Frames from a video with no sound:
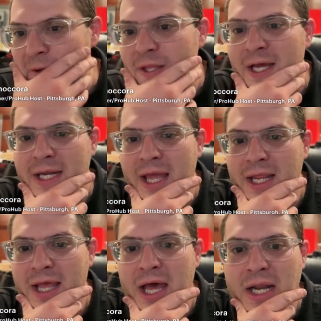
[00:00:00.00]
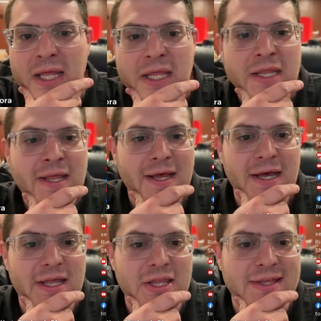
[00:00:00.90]
yada, yada, yada,
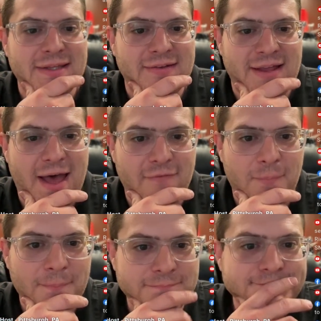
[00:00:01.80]
you at least have them.